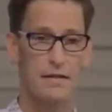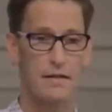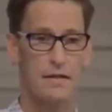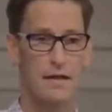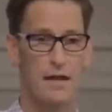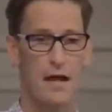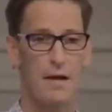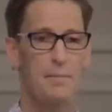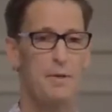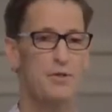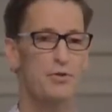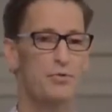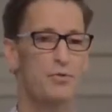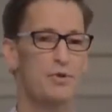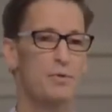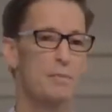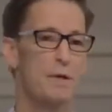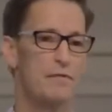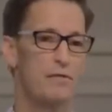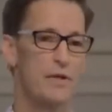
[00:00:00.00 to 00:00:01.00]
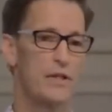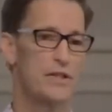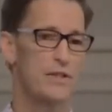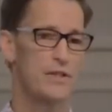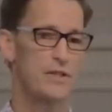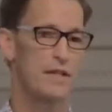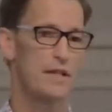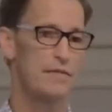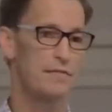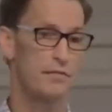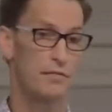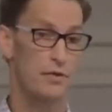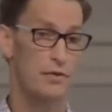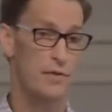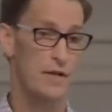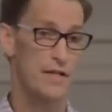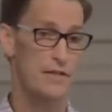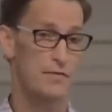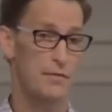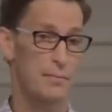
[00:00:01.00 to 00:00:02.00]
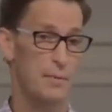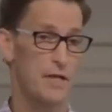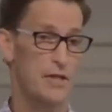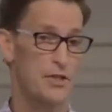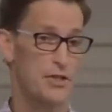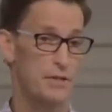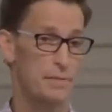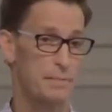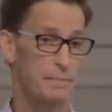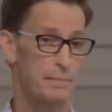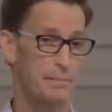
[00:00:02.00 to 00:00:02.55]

how much room have we just left for transformation?